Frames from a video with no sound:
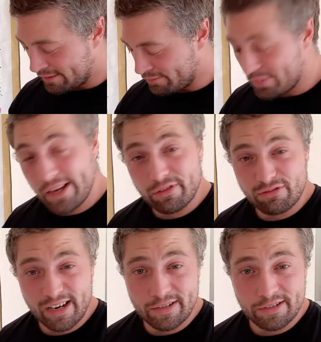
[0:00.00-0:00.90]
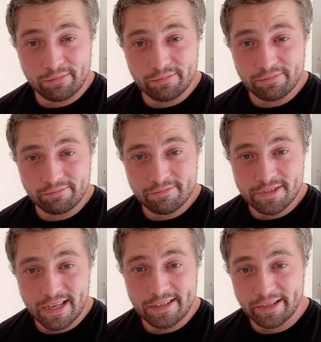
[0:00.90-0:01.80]
Bit of a random
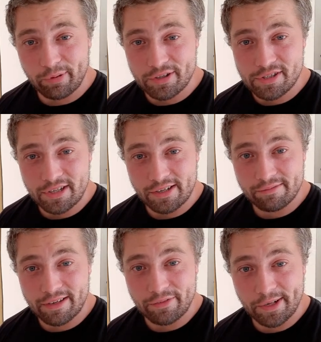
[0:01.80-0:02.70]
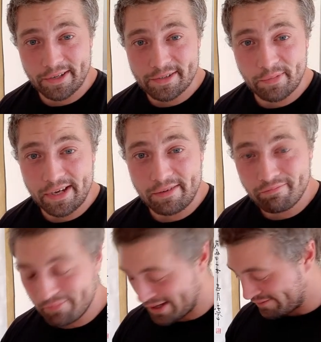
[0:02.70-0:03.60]
standing posture, if you ask me,
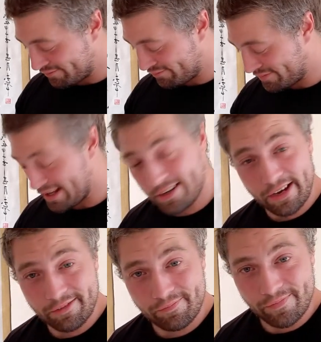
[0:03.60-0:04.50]
but there you go.